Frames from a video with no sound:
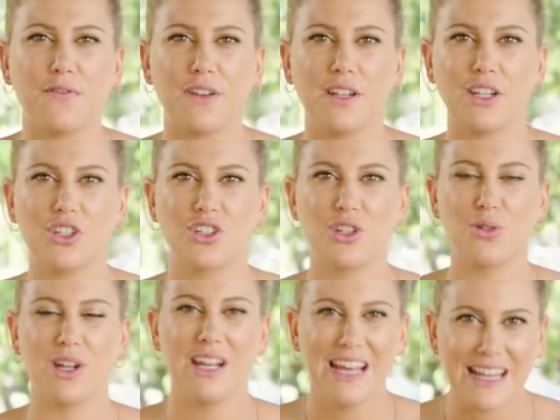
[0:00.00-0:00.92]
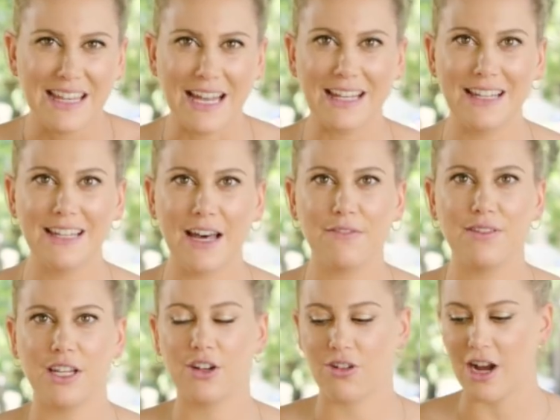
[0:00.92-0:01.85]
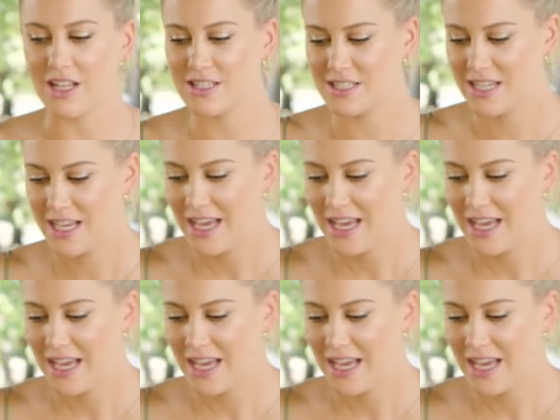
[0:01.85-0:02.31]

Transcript: finish to it, that lovely crust,